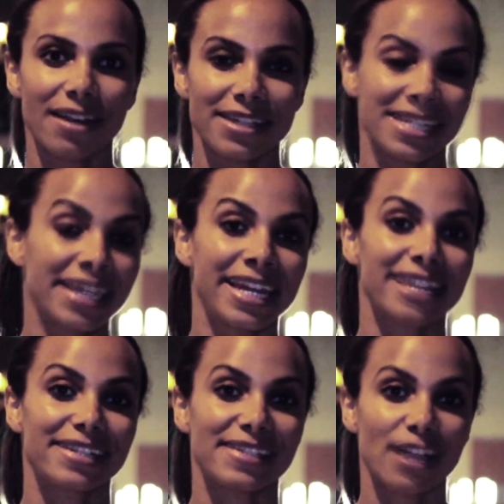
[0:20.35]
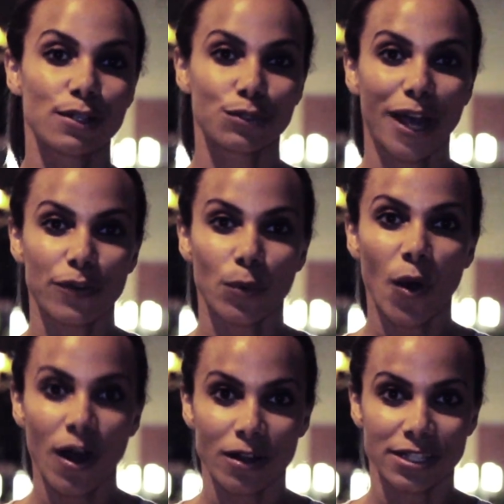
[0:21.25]
sites and connected cells around the
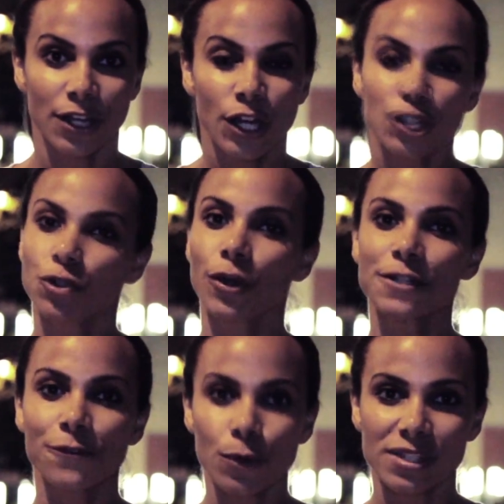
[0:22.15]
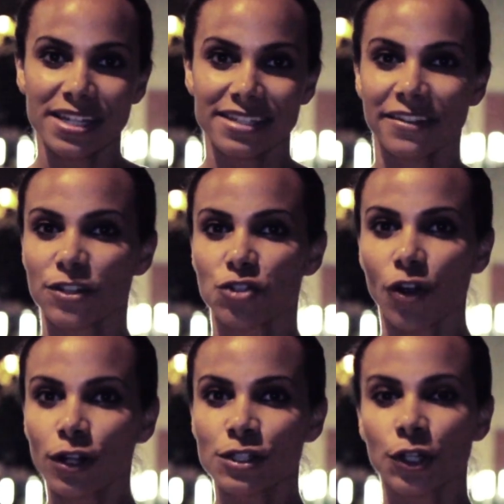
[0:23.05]
world joined forces in the
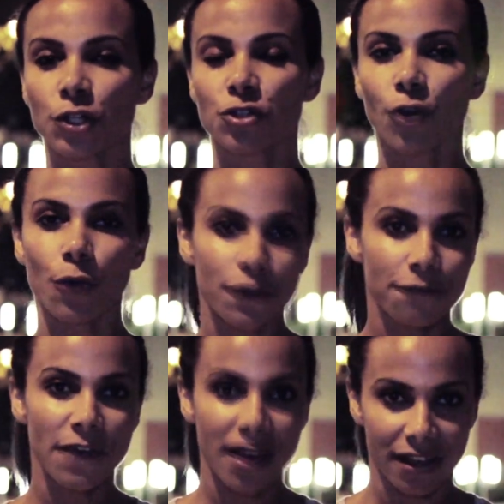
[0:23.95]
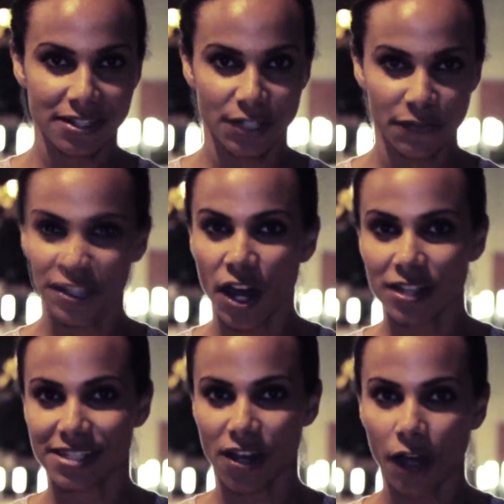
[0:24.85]
struggle to control the first of the
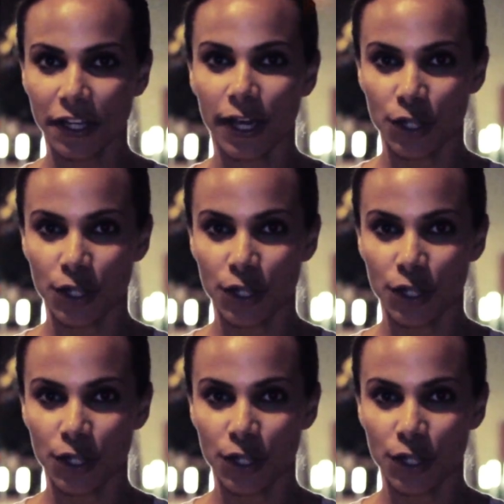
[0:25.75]
Darsana